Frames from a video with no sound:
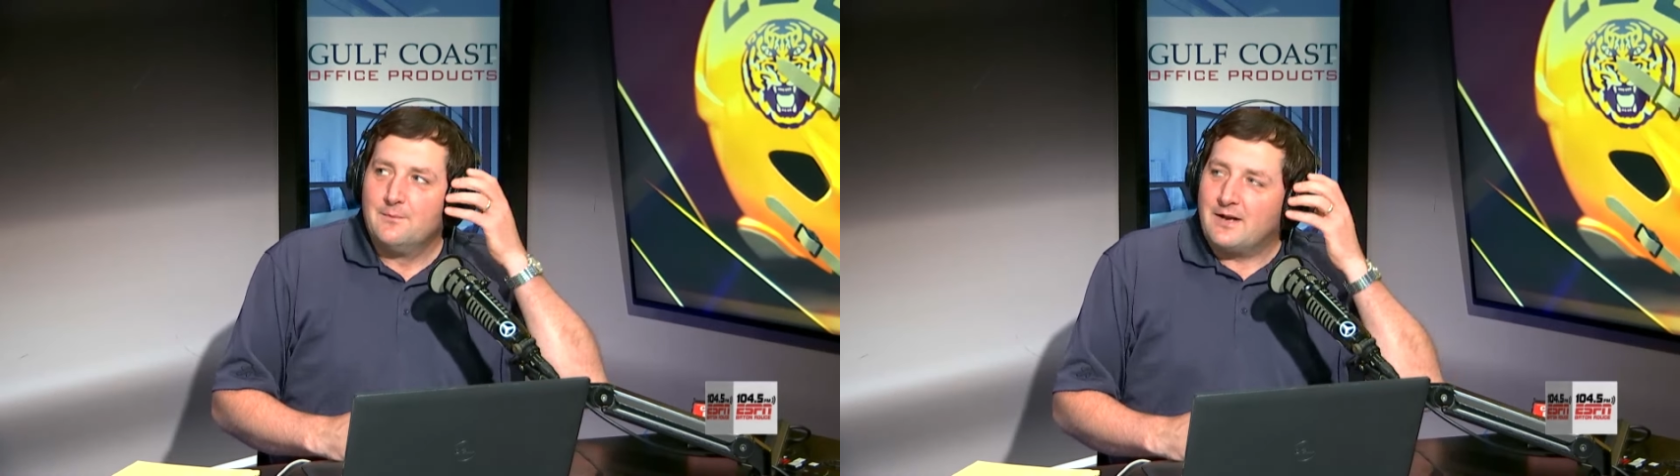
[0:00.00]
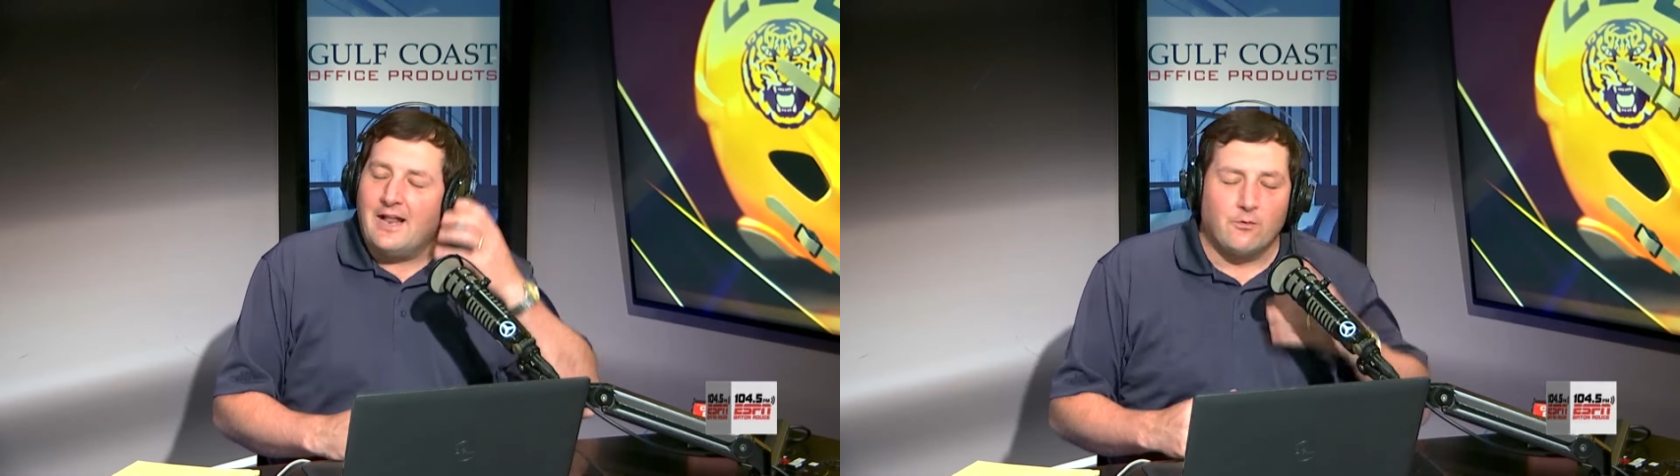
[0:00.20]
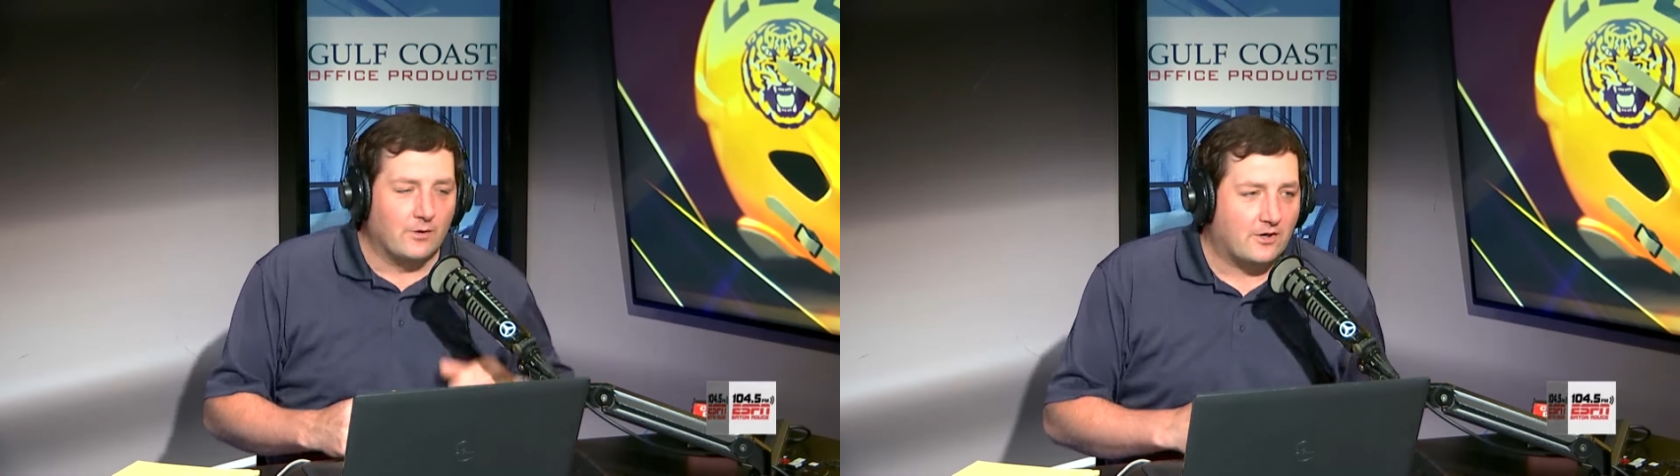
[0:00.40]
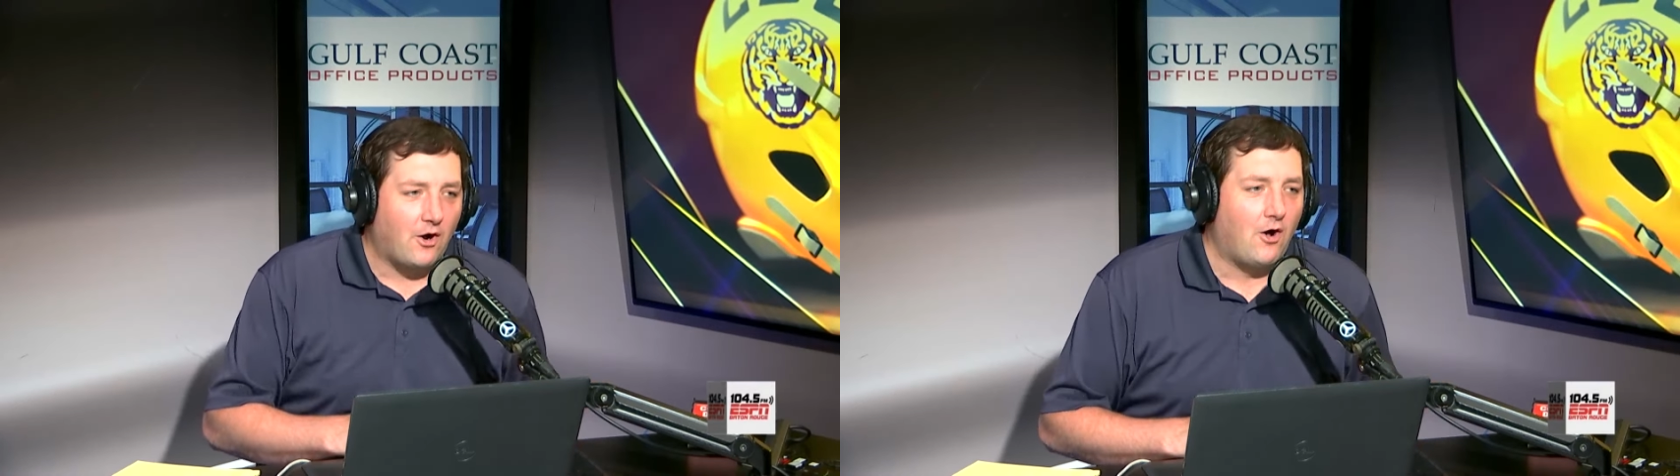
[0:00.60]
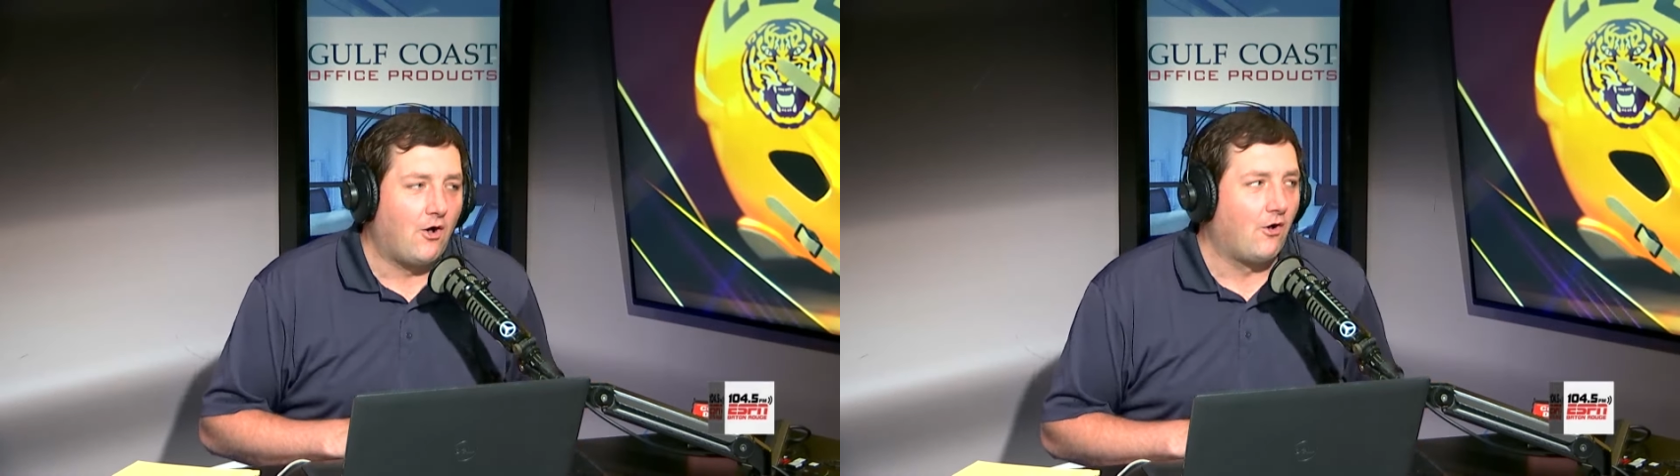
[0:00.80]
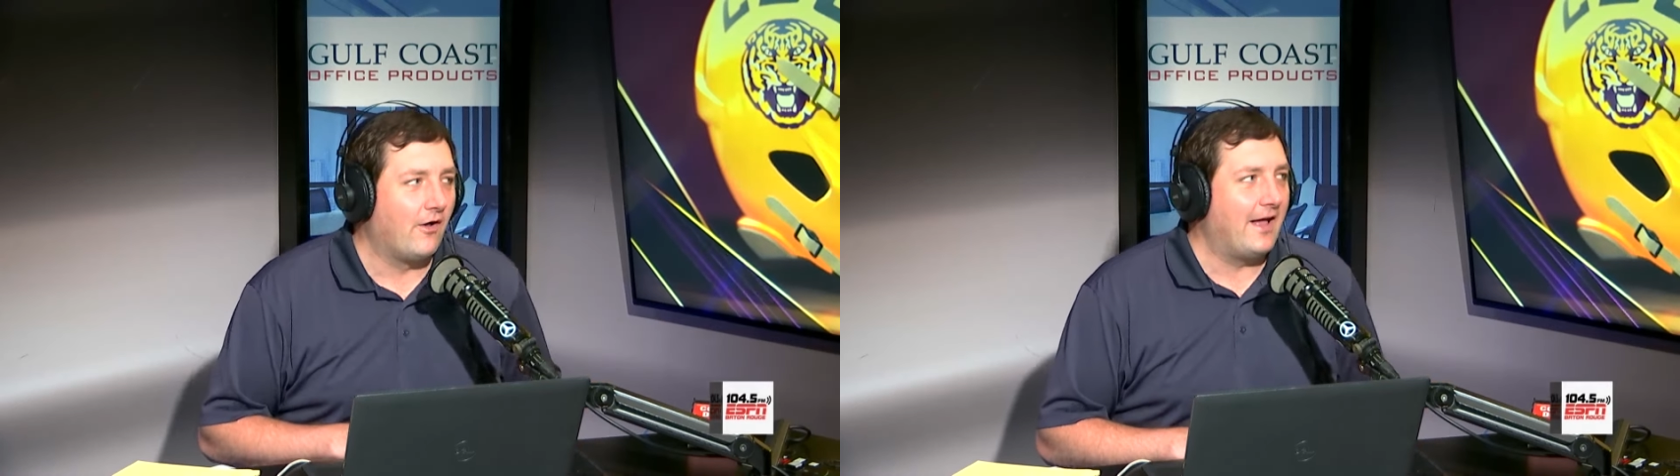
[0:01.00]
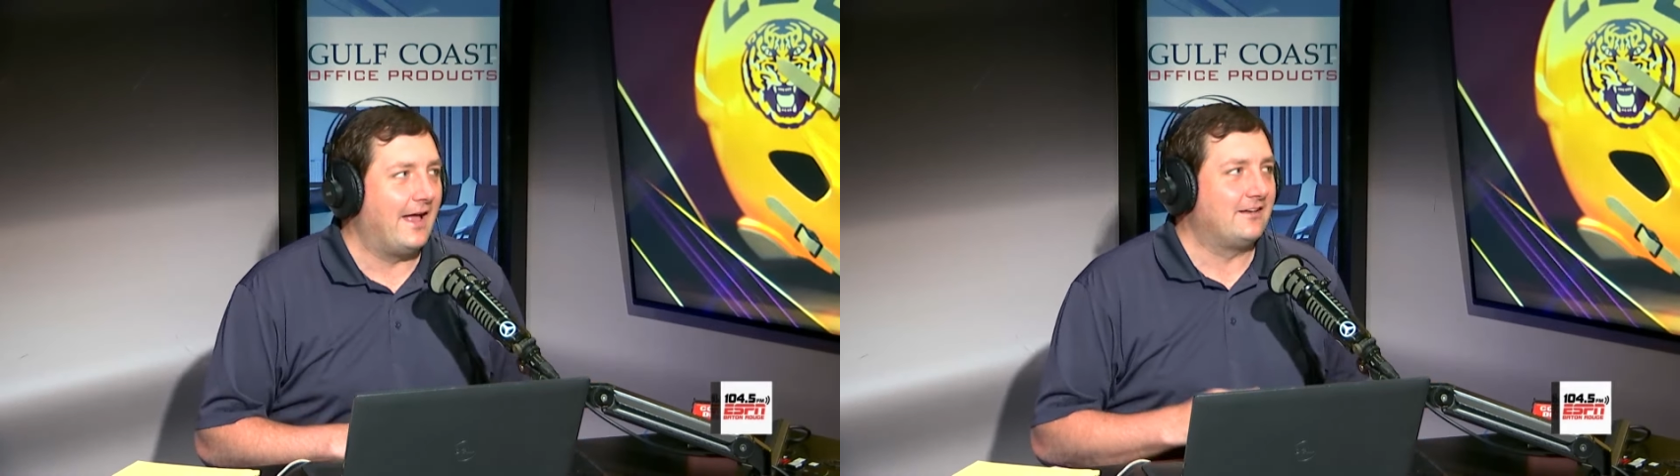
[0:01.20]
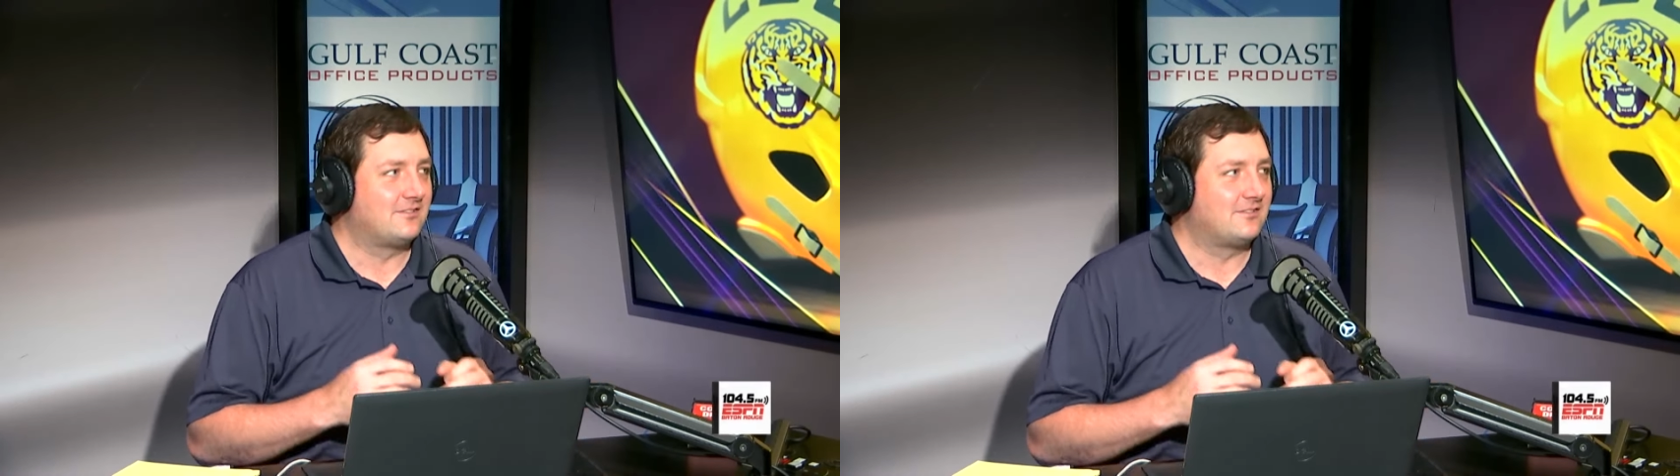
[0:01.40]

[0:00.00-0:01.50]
But I don't recall a